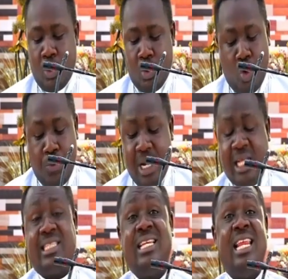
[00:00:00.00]

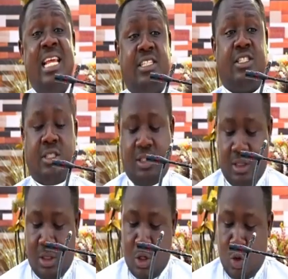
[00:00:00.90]
Humility leads
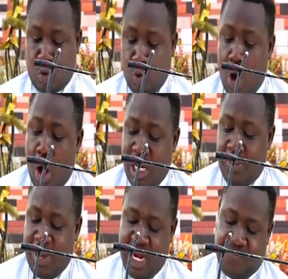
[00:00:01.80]
to all the
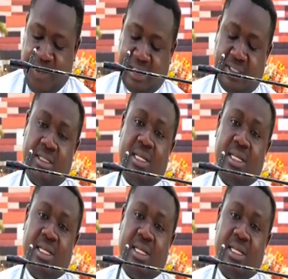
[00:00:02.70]
benefits